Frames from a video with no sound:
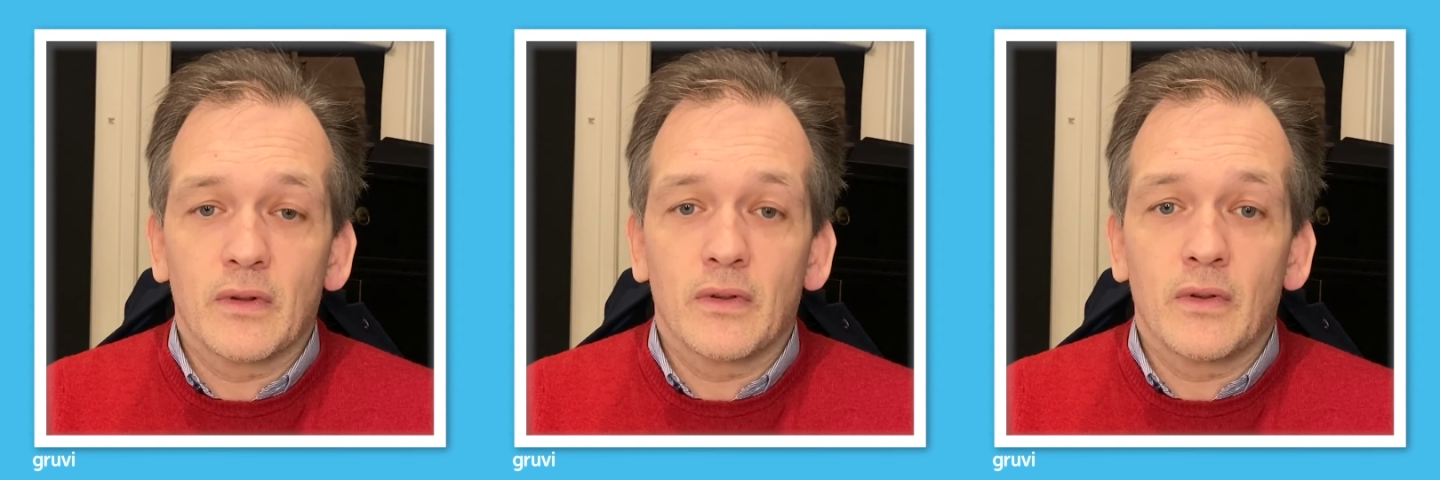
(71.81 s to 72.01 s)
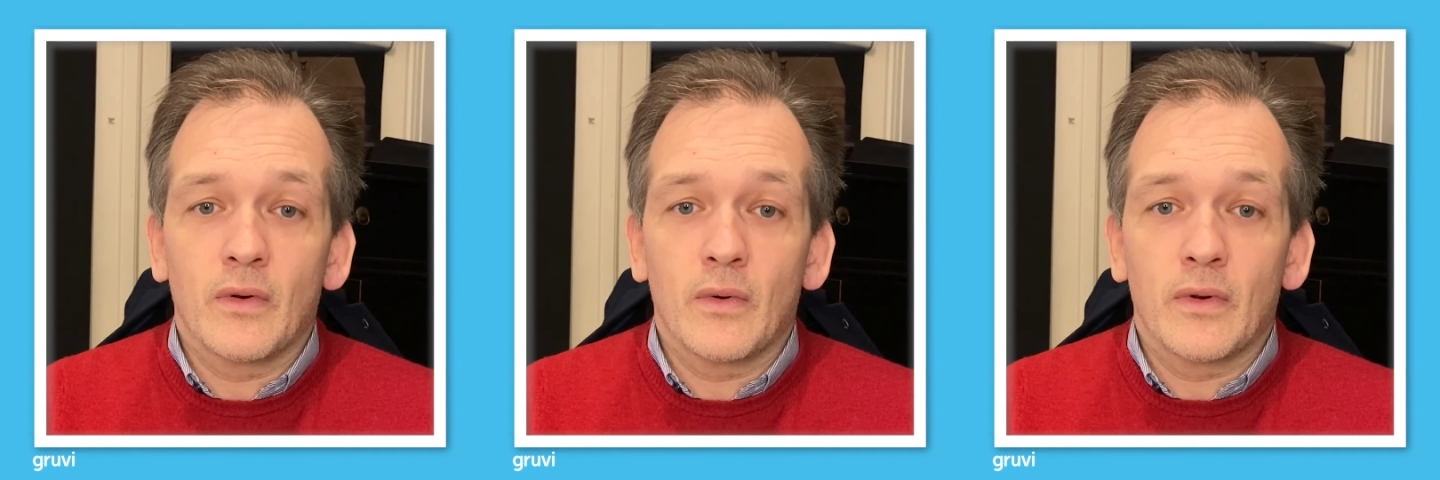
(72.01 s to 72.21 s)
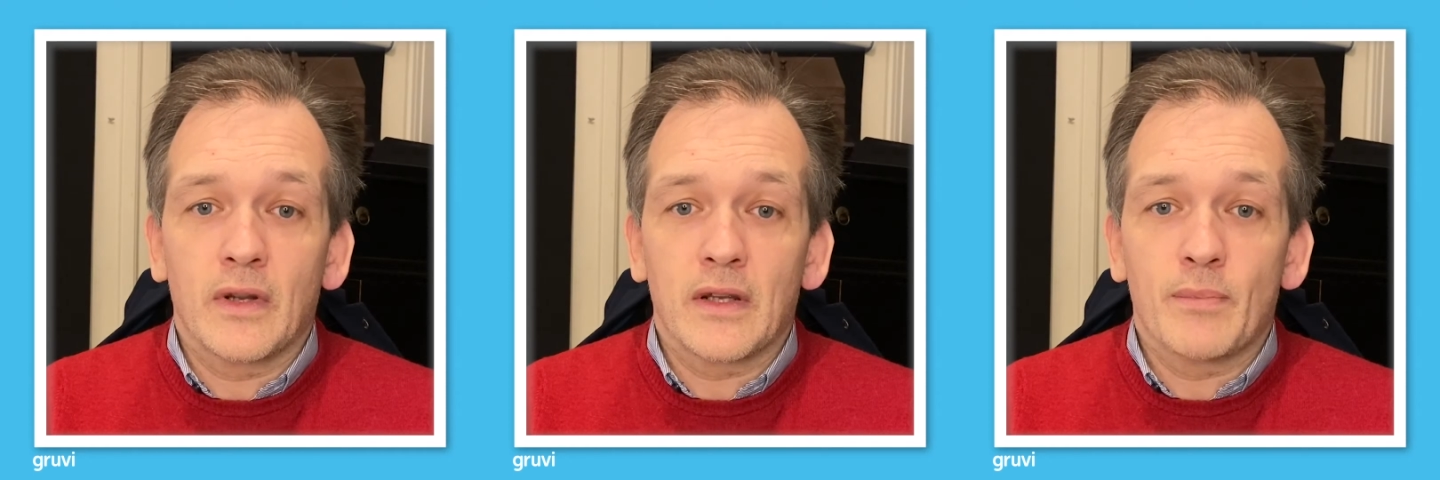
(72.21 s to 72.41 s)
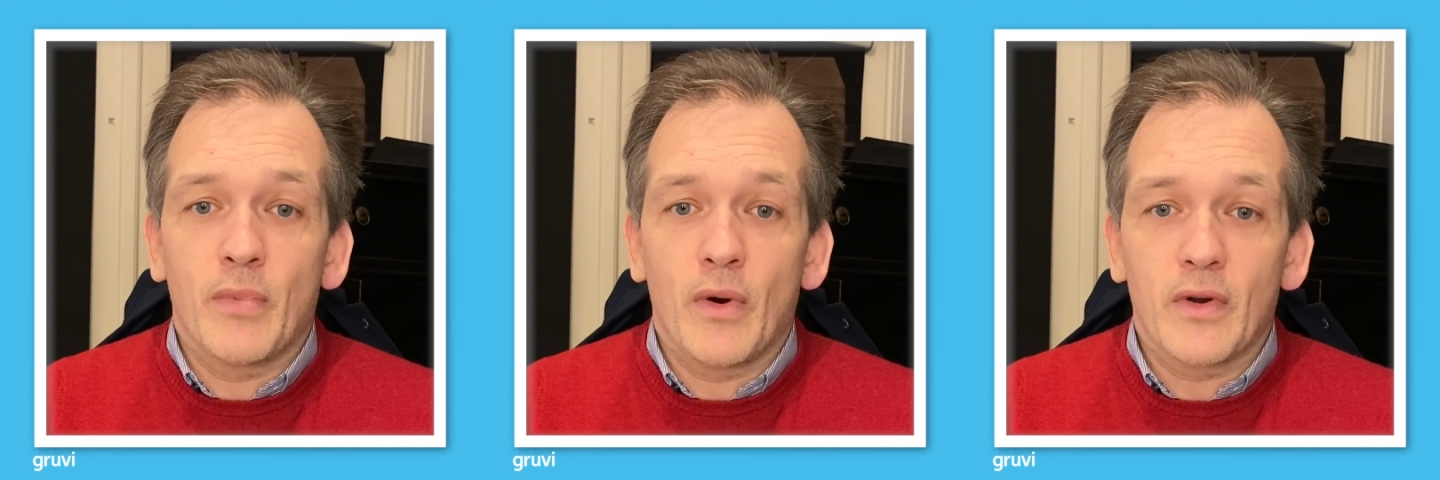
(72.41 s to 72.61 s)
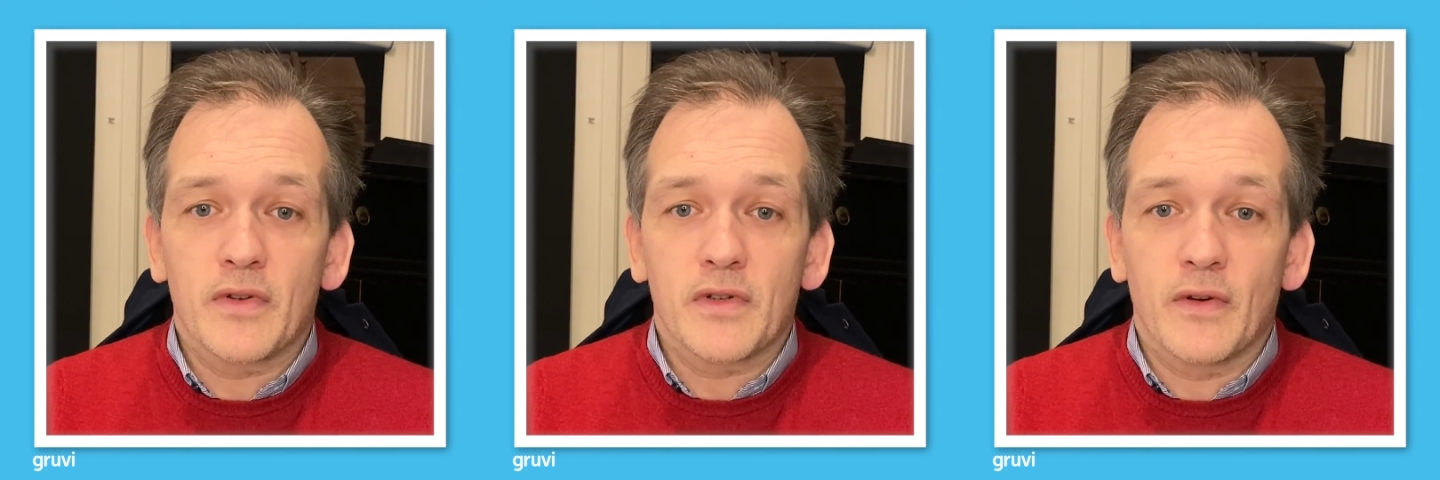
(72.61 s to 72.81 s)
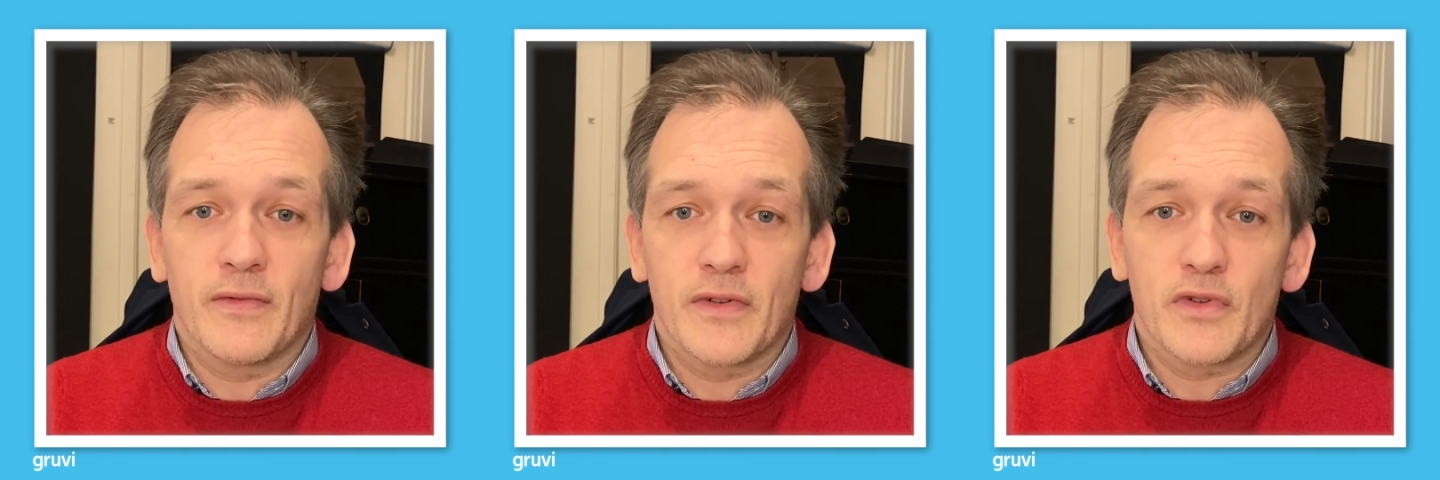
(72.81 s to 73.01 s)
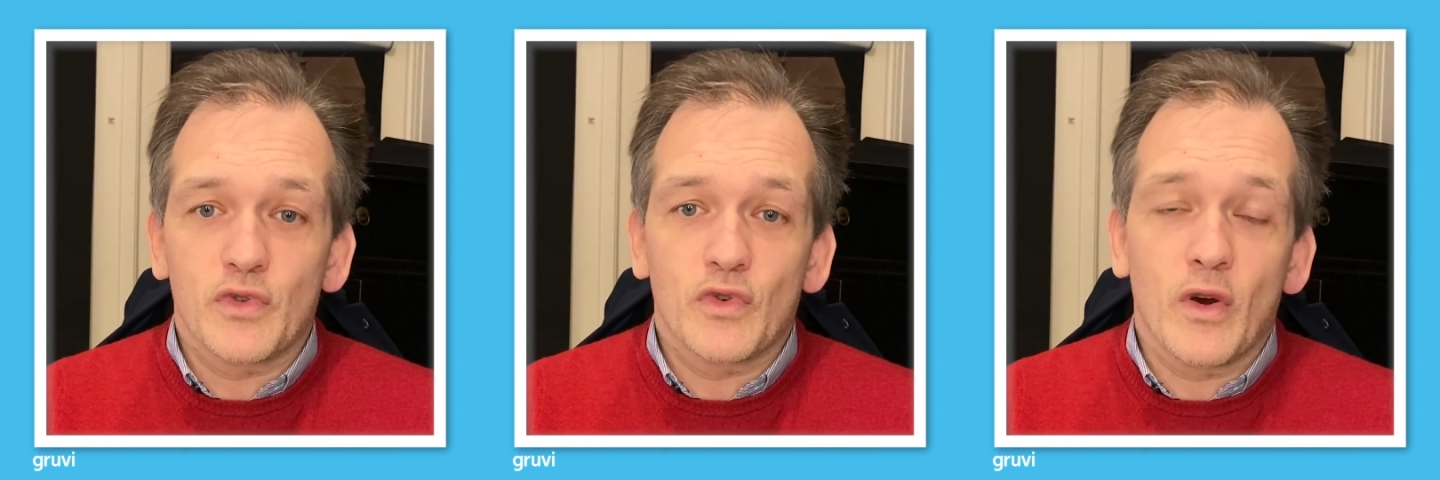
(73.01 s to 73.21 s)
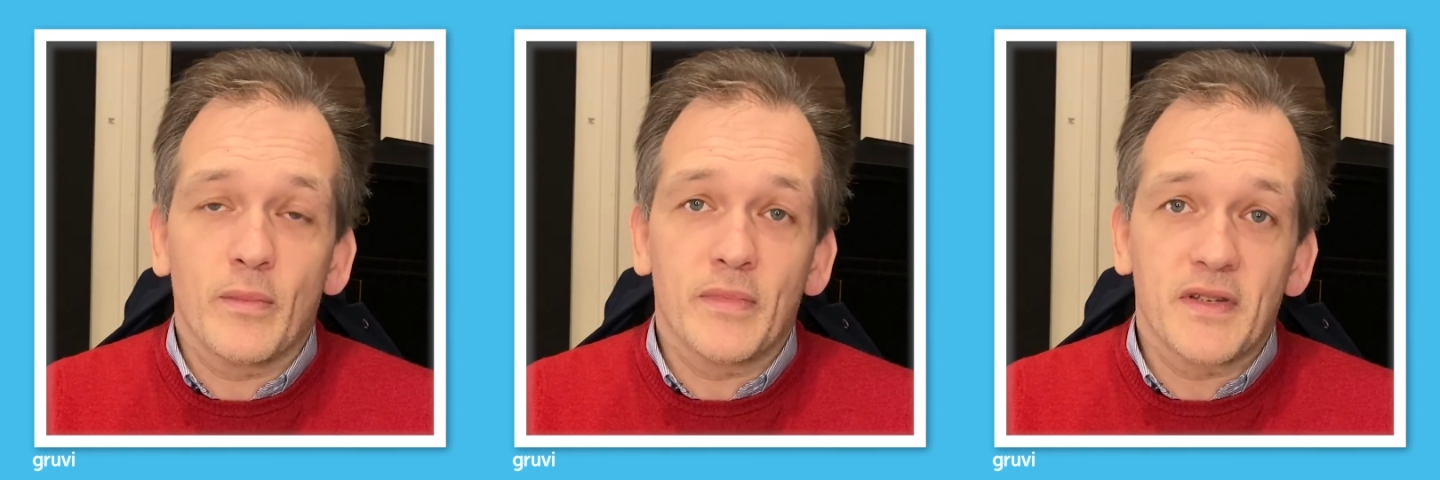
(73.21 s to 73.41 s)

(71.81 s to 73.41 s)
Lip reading: Nordic box office drop